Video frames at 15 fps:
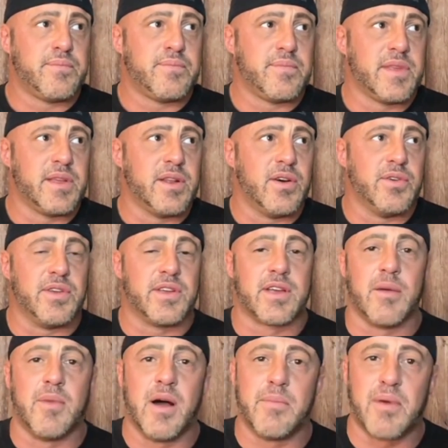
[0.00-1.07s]
you know, you
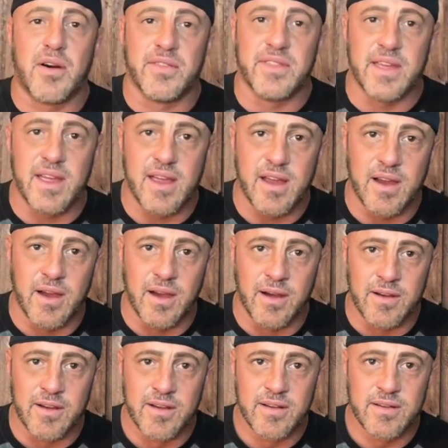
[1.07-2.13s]
come up on the
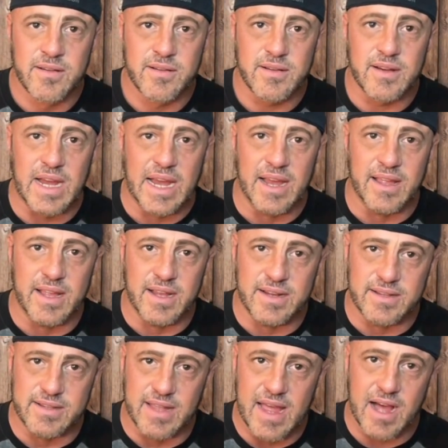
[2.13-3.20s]
air
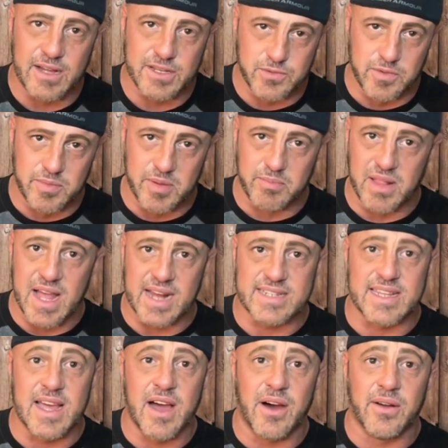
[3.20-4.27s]
and the house would be blacked
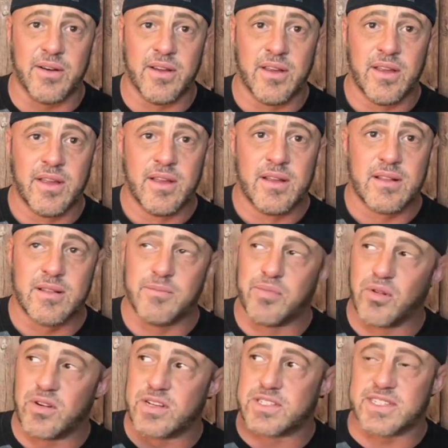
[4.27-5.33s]
out. The
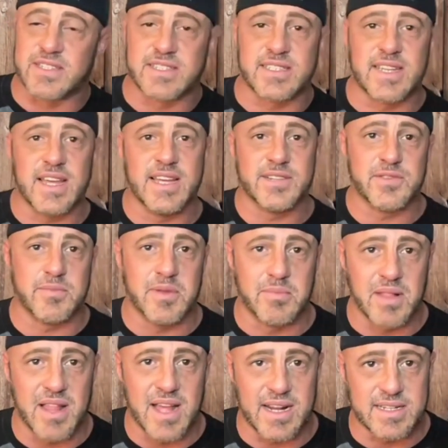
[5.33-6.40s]
boards and stage would be
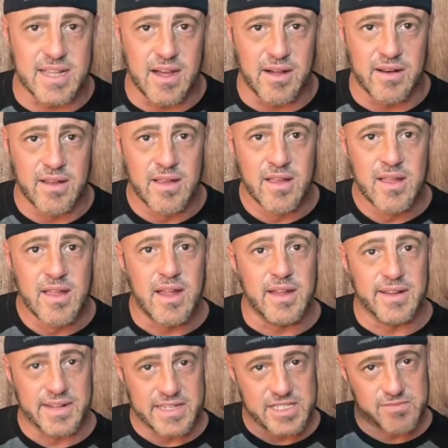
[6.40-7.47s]
blacked out, and you
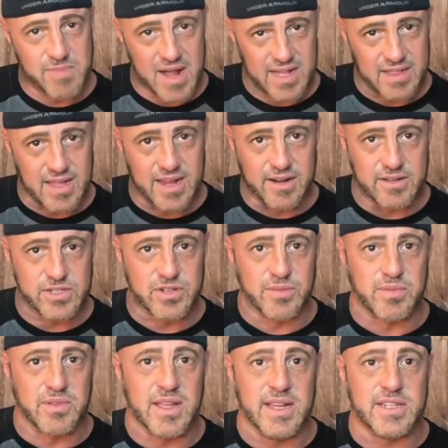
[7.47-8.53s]
get a spotlight on
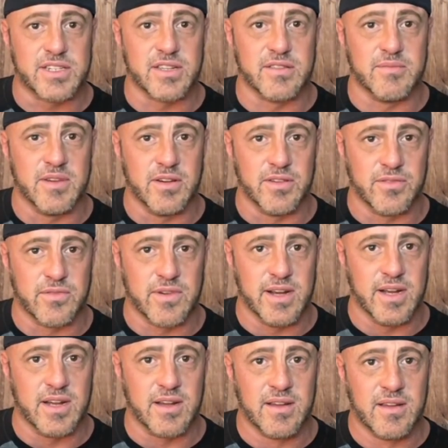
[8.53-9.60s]
Triple H in the middle of the
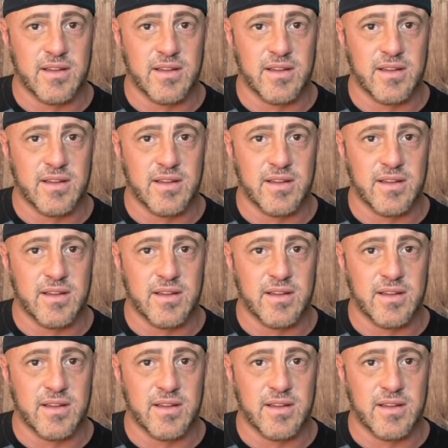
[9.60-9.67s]
ring.